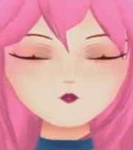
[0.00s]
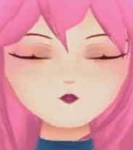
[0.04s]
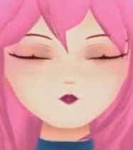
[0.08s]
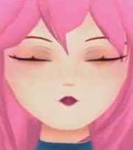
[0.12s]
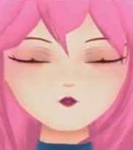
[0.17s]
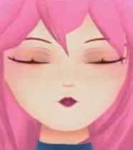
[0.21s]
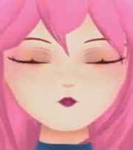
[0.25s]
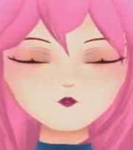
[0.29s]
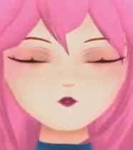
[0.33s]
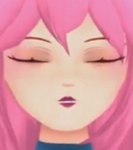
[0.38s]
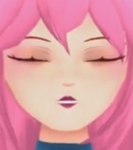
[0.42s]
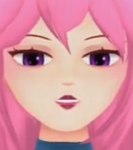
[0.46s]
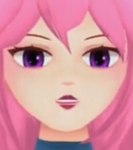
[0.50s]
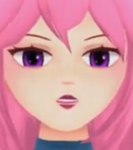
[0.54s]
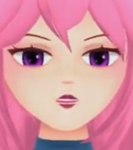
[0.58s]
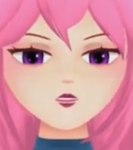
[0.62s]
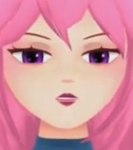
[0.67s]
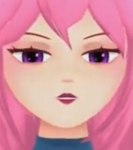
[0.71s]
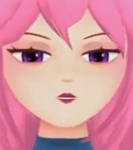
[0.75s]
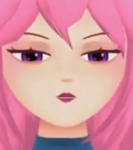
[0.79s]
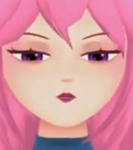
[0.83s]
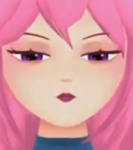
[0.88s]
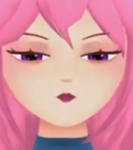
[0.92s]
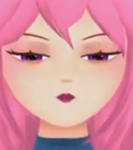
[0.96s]
so
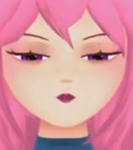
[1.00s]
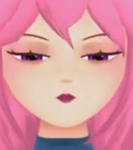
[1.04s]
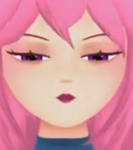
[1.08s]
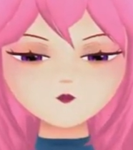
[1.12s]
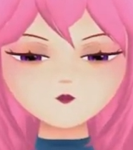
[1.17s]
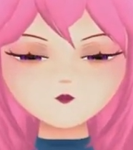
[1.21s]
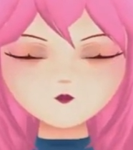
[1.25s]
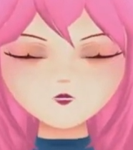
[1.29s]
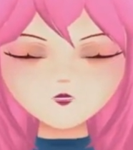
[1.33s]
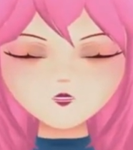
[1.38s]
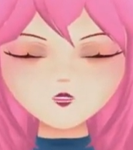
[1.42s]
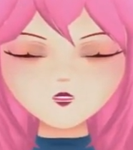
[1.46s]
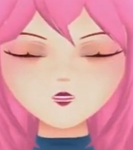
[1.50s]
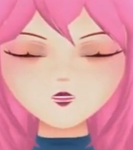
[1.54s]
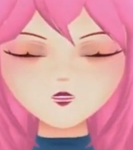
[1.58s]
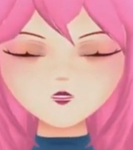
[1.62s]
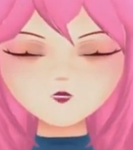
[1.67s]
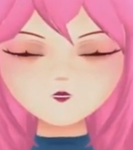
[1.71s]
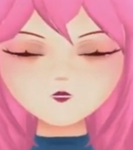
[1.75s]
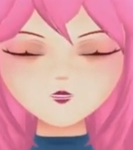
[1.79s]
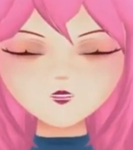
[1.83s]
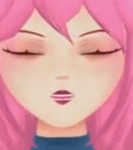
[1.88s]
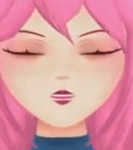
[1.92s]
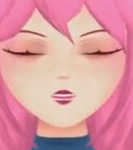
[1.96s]
that the
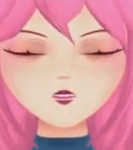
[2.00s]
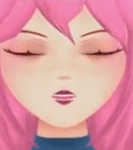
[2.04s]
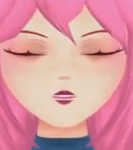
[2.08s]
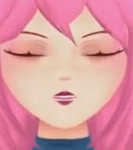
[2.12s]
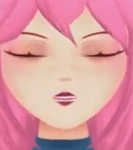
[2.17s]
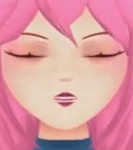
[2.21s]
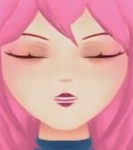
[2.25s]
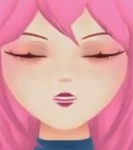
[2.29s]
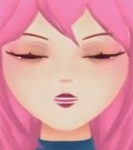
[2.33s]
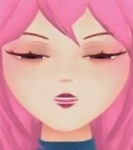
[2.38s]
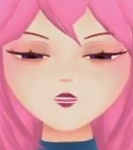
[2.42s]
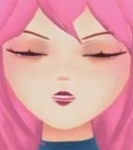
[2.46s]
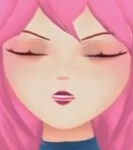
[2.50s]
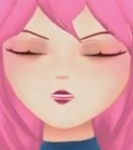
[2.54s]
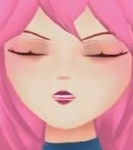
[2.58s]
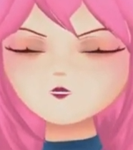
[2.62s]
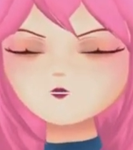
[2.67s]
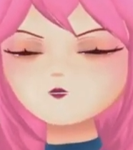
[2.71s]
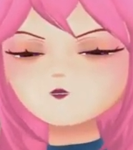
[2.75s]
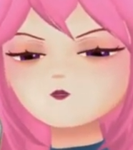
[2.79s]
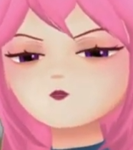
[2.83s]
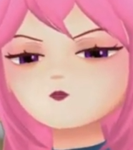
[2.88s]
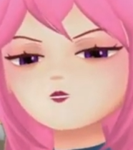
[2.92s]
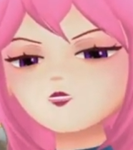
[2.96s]
jacket,
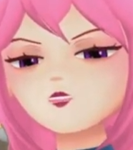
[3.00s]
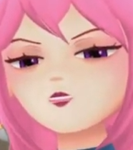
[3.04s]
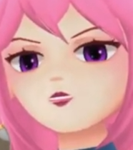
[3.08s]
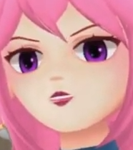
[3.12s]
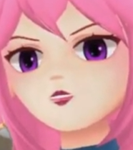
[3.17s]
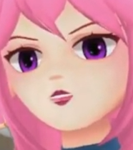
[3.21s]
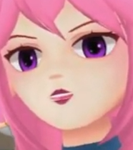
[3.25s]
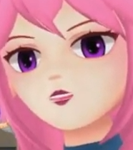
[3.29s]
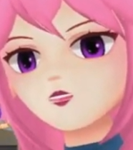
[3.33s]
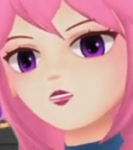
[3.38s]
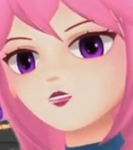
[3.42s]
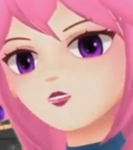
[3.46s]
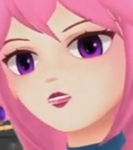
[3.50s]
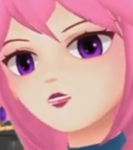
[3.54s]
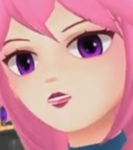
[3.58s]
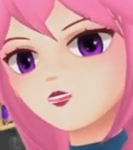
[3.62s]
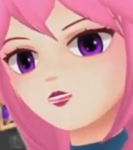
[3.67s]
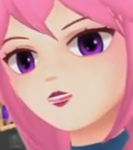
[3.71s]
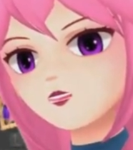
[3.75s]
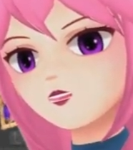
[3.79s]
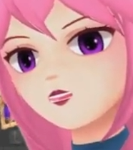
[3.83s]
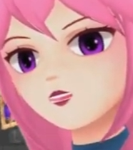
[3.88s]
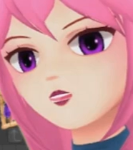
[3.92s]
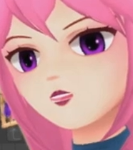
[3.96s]
first of all I'm going
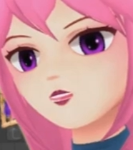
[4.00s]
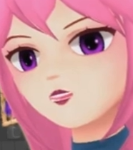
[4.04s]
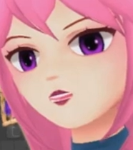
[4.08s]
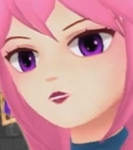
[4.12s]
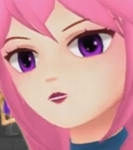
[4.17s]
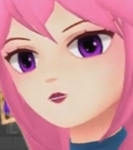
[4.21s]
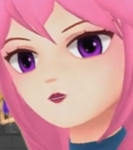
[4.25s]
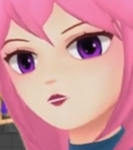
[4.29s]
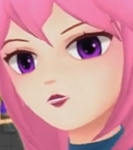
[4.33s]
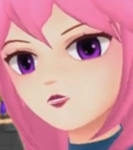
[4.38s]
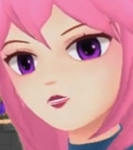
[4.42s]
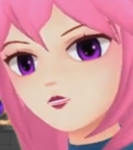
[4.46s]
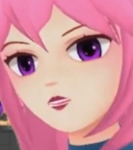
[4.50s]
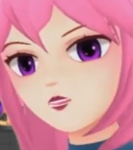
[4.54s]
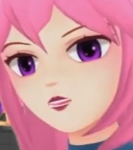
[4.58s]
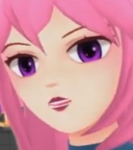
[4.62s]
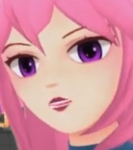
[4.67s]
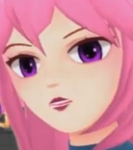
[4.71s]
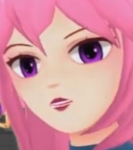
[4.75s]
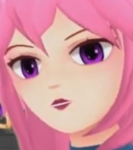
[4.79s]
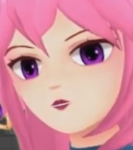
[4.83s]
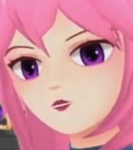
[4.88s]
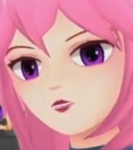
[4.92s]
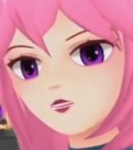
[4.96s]
to create
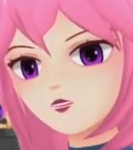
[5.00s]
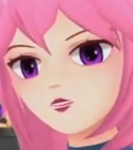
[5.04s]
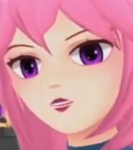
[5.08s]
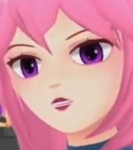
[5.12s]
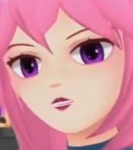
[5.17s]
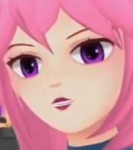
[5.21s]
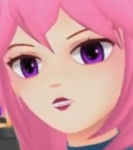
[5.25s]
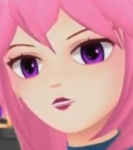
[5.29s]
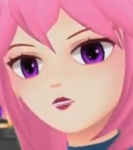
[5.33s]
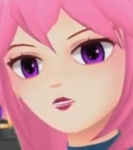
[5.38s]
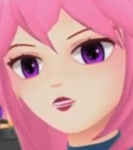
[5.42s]
a shader